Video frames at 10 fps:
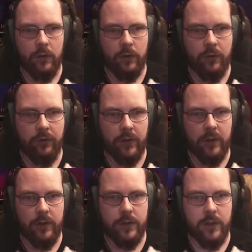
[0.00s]
Where's the
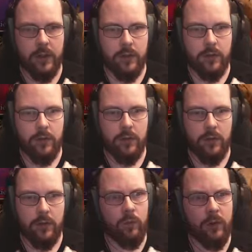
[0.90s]
fire giant?
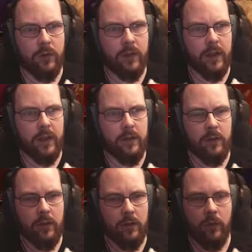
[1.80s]
What is that?
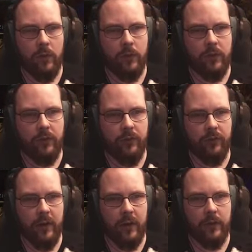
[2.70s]
Why was there
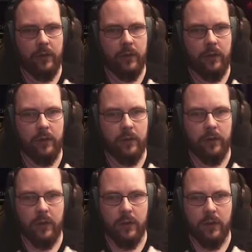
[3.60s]
fire there?
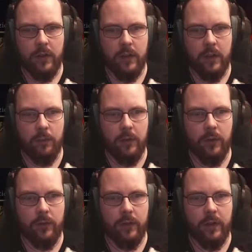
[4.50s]
Is he attacking me
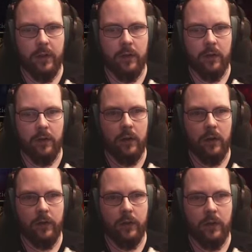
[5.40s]
already?
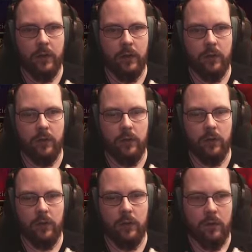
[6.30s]
Yeah, I think he is.
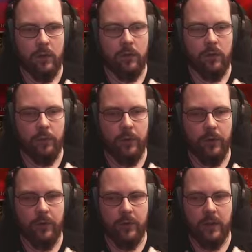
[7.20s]
That's not
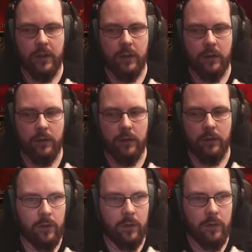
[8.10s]
part of the deal.
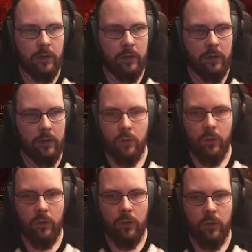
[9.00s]
Okay.
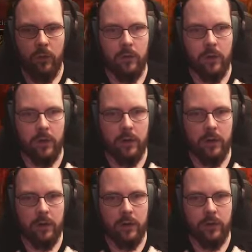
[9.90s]
Ooh. Okay,
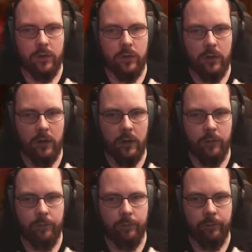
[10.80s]
let's,
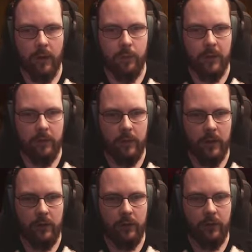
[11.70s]
um, I mean,
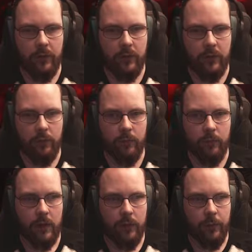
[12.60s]
yeah, stuff is
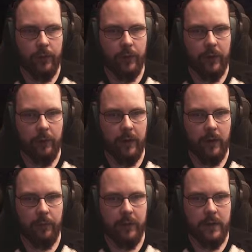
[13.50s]
exploding
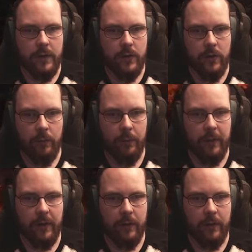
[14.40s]
behind me. Let's jump up